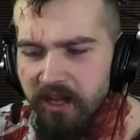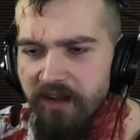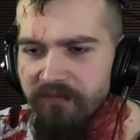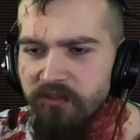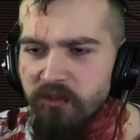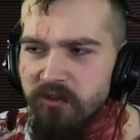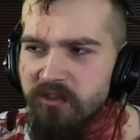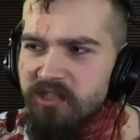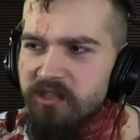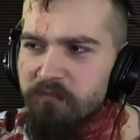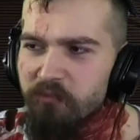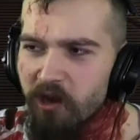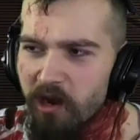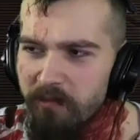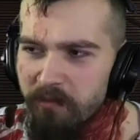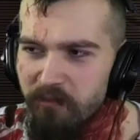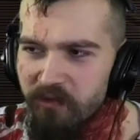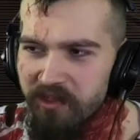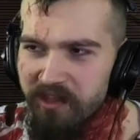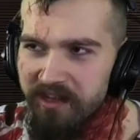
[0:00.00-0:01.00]
I've noticed a
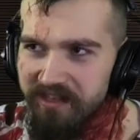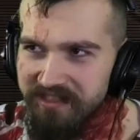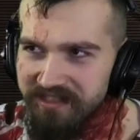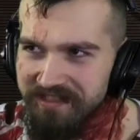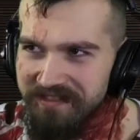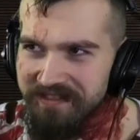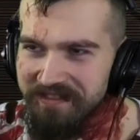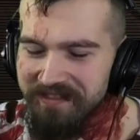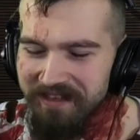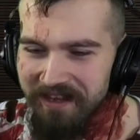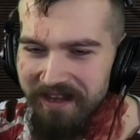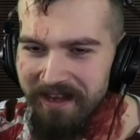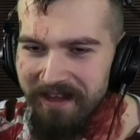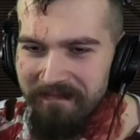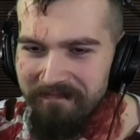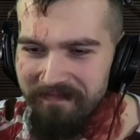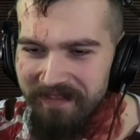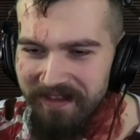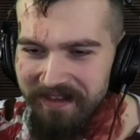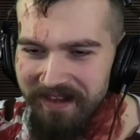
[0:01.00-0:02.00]
problem with this
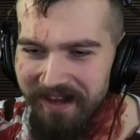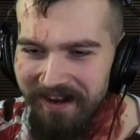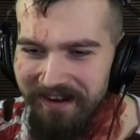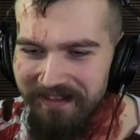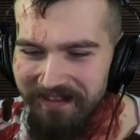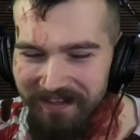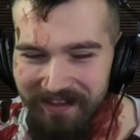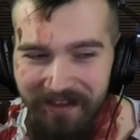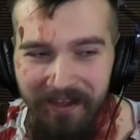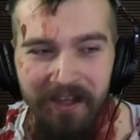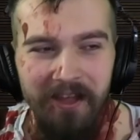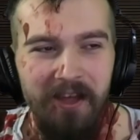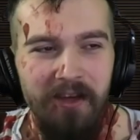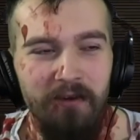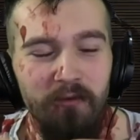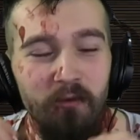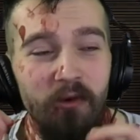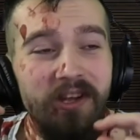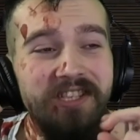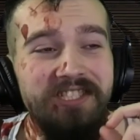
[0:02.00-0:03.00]
game entirely,
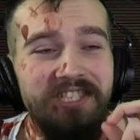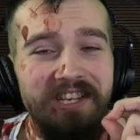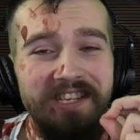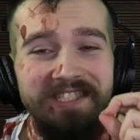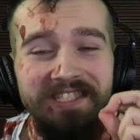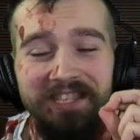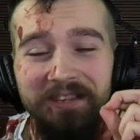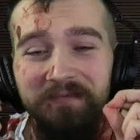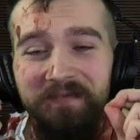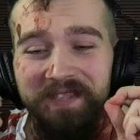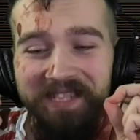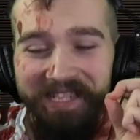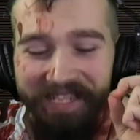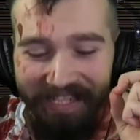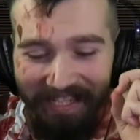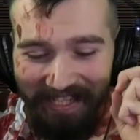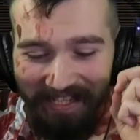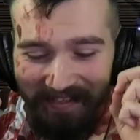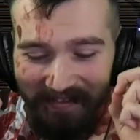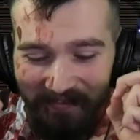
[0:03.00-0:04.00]
which is that we
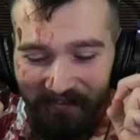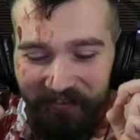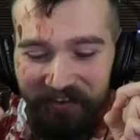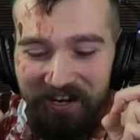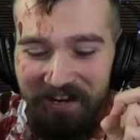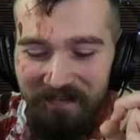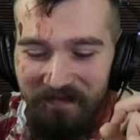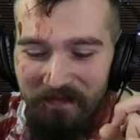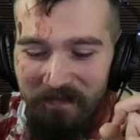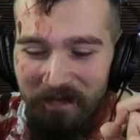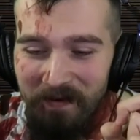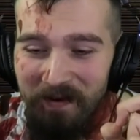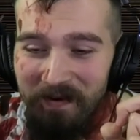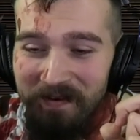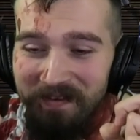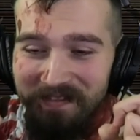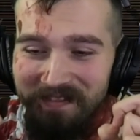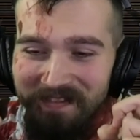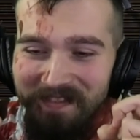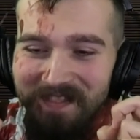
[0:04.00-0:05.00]
need to wait for
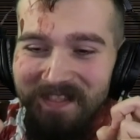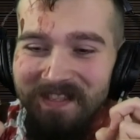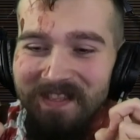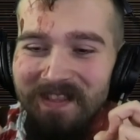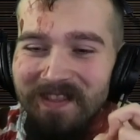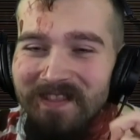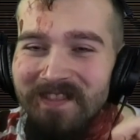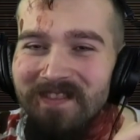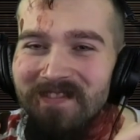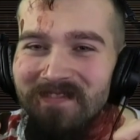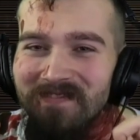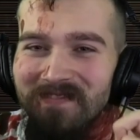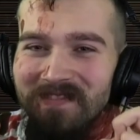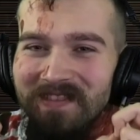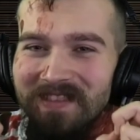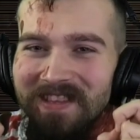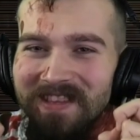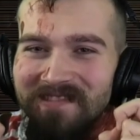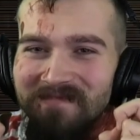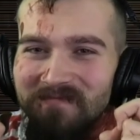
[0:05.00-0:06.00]
her to
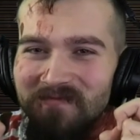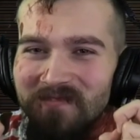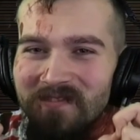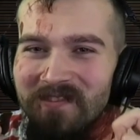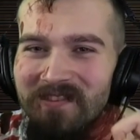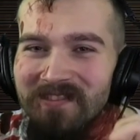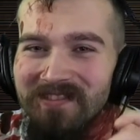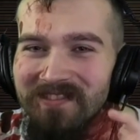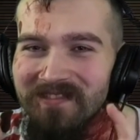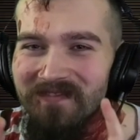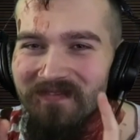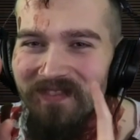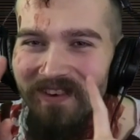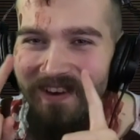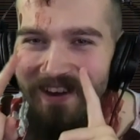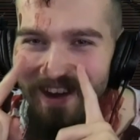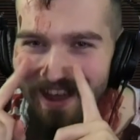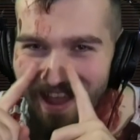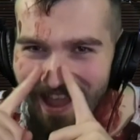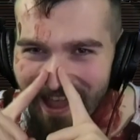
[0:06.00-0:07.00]
slowly walk
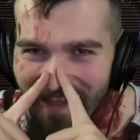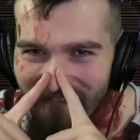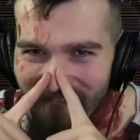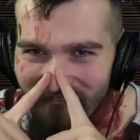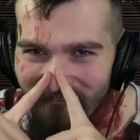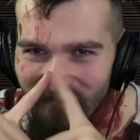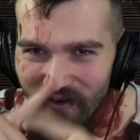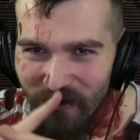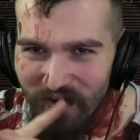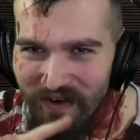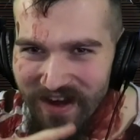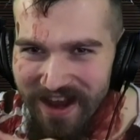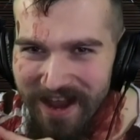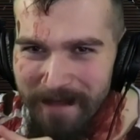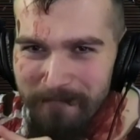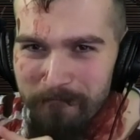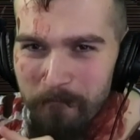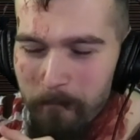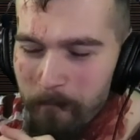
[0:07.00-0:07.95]
for every...